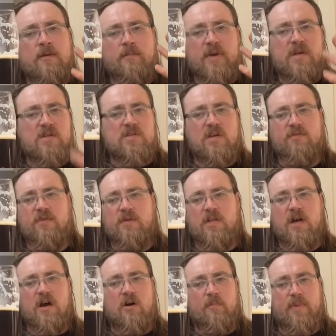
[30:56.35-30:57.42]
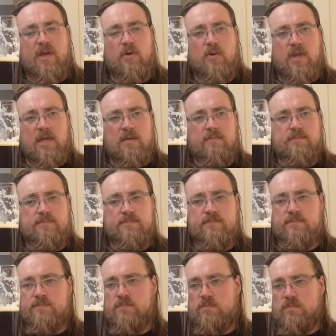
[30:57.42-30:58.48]
make yourself a dark beer with it.
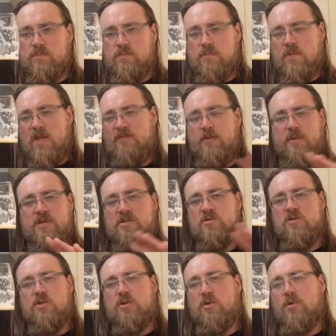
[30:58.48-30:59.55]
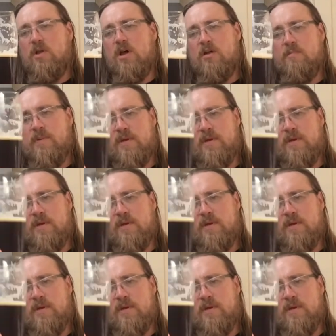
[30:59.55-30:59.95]
Everybody seems to be doing light